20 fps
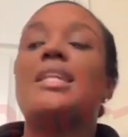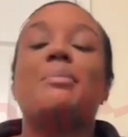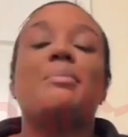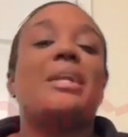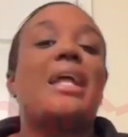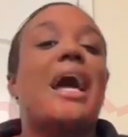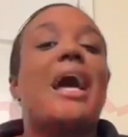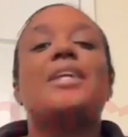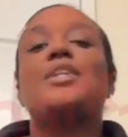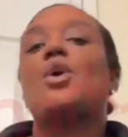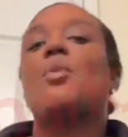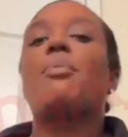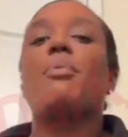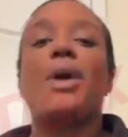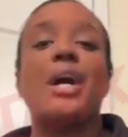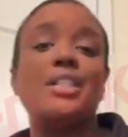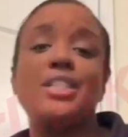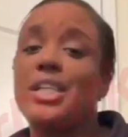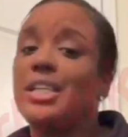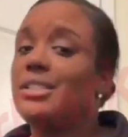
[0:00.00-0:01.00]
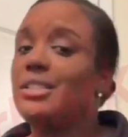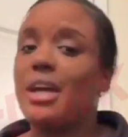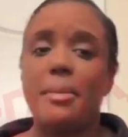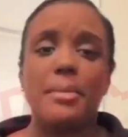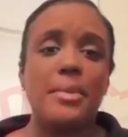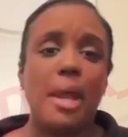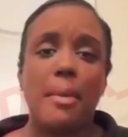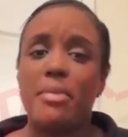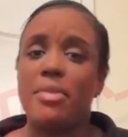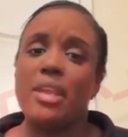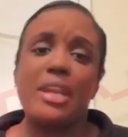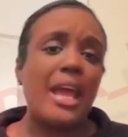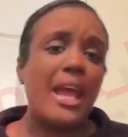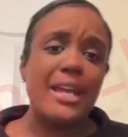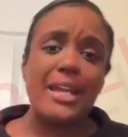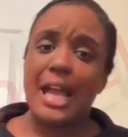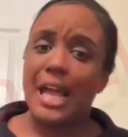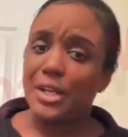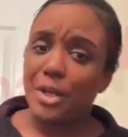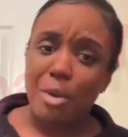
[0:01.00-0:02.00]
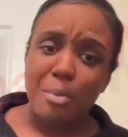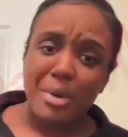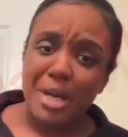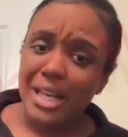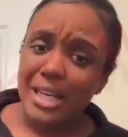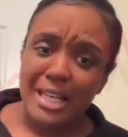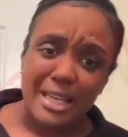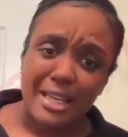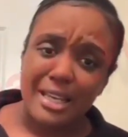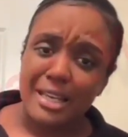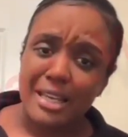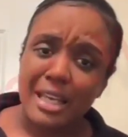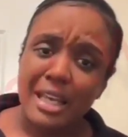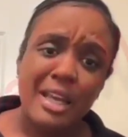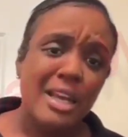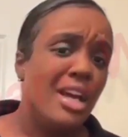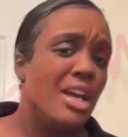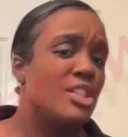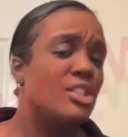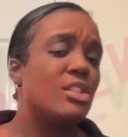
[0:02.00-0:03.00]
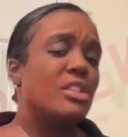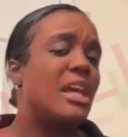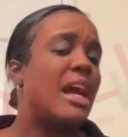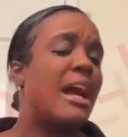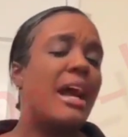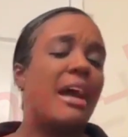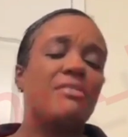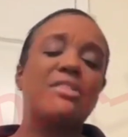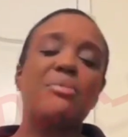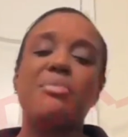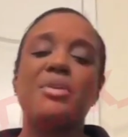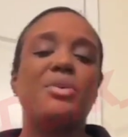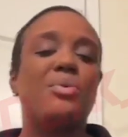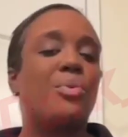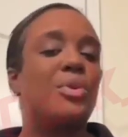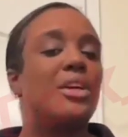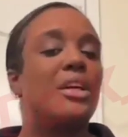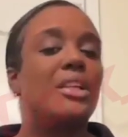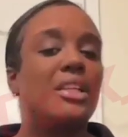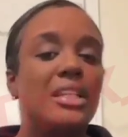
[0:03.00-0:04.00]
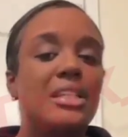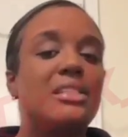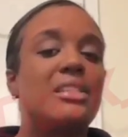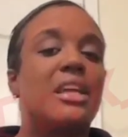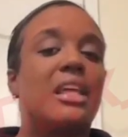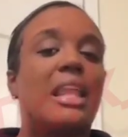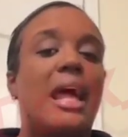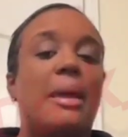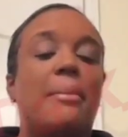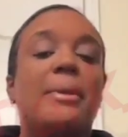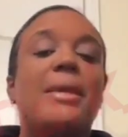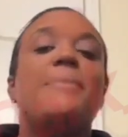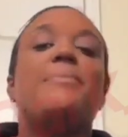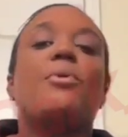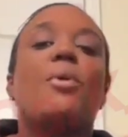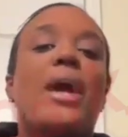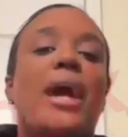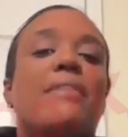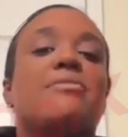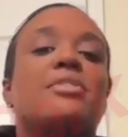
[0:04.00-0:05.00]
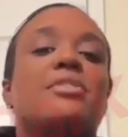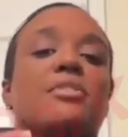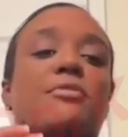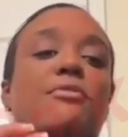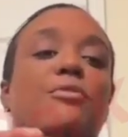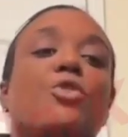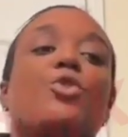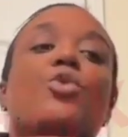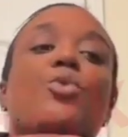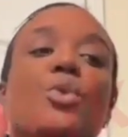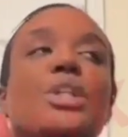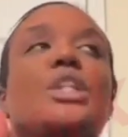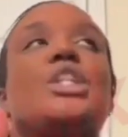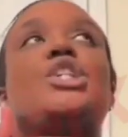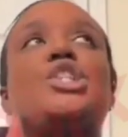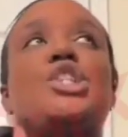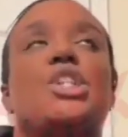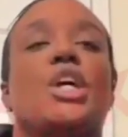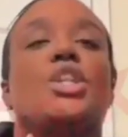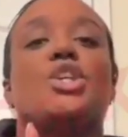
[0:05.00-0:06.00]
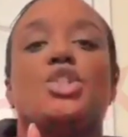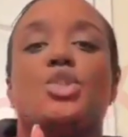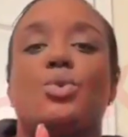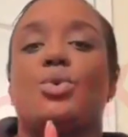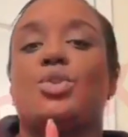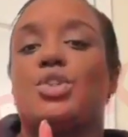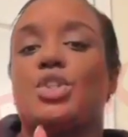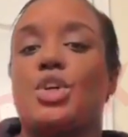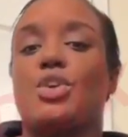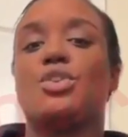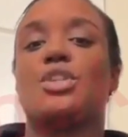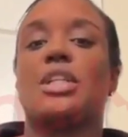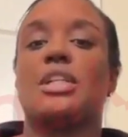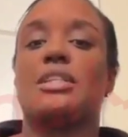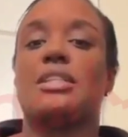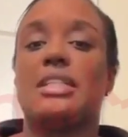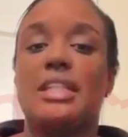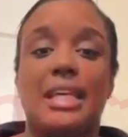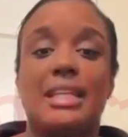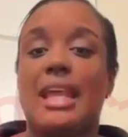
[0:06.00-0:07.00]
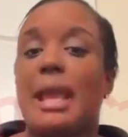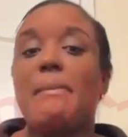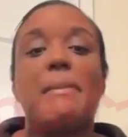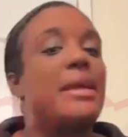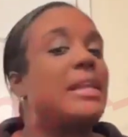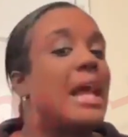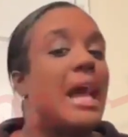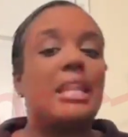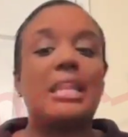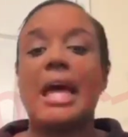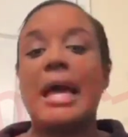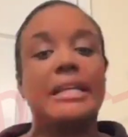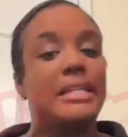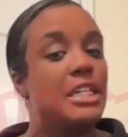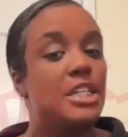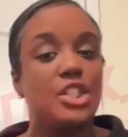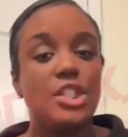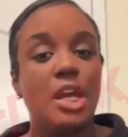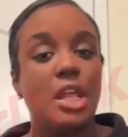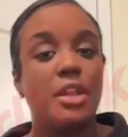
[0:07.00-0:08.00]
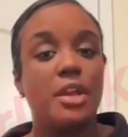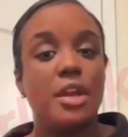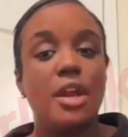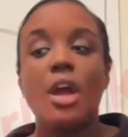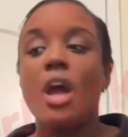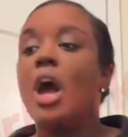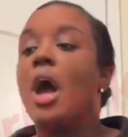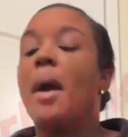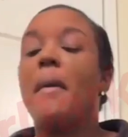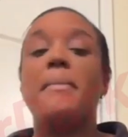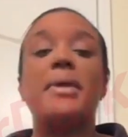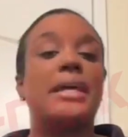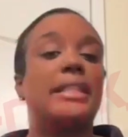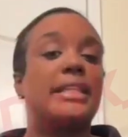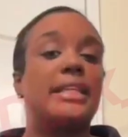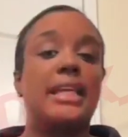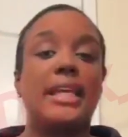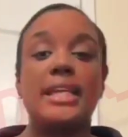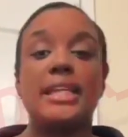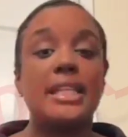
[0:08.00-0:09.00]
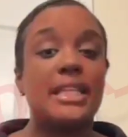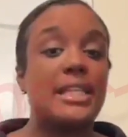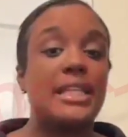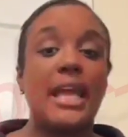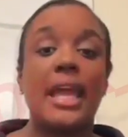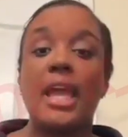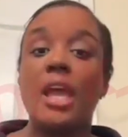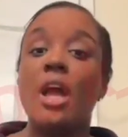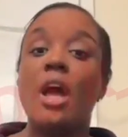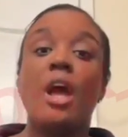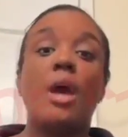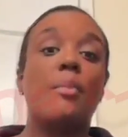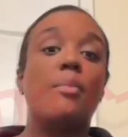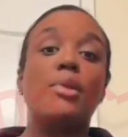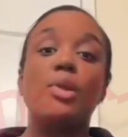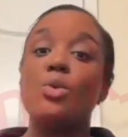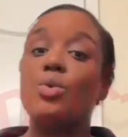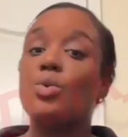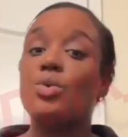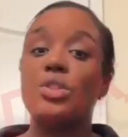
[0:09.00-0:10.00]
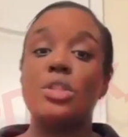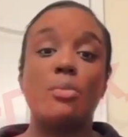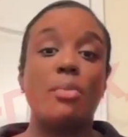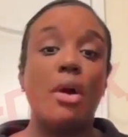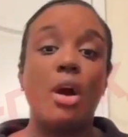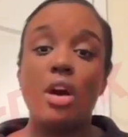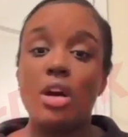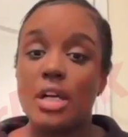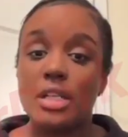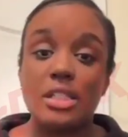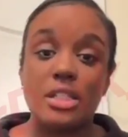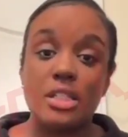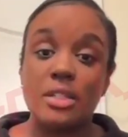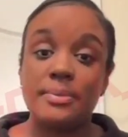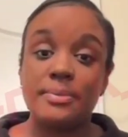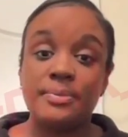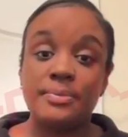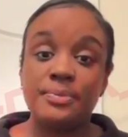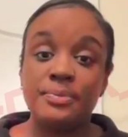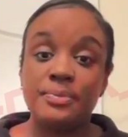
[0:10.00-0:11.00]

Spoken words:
And when I have no projects coming up, then I ain't got no money. So y'all have to be realistic. Like, people have to fool with each other to a certain extent. They may not like each other, but at the end of the day, Blue's the boss.